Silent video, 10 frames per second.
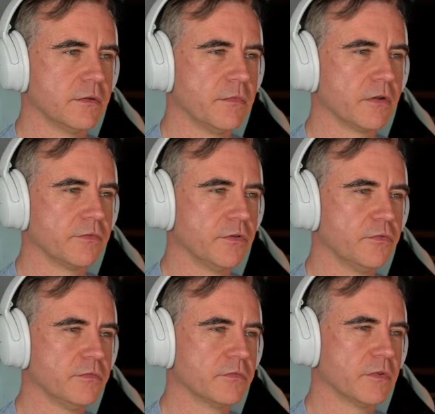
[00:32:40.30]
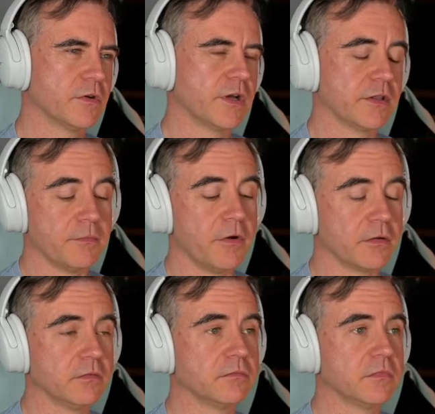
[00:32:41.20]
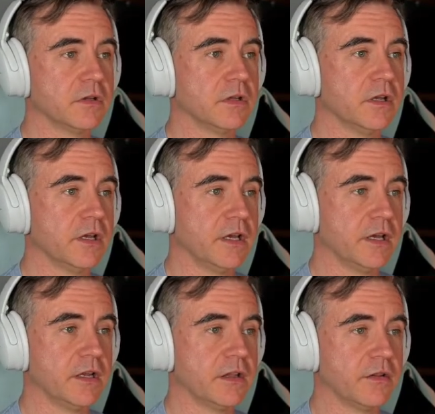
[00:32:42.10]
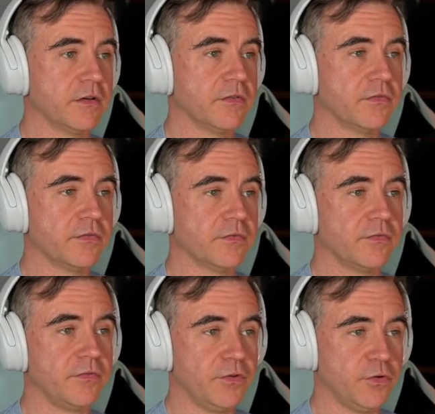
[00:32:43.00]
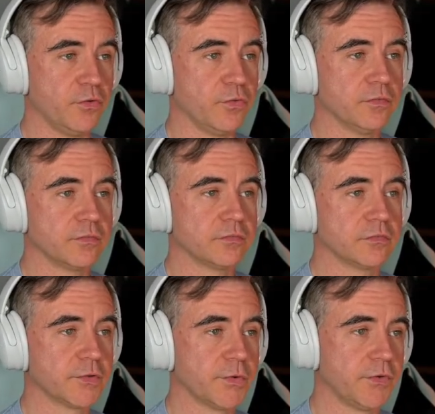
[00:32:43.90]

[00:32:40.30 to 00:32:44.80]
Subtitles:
view, okay, the model, and the view. Swift